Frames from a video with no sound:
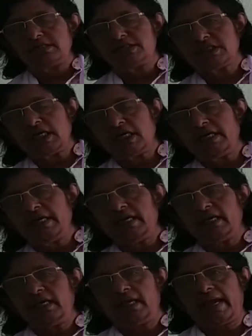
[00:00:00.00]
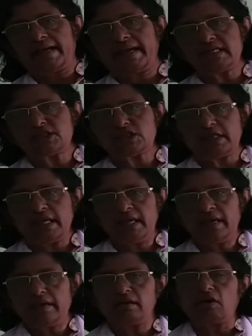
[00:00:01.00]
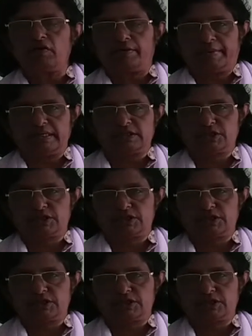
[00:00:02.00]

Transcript: turning against the government.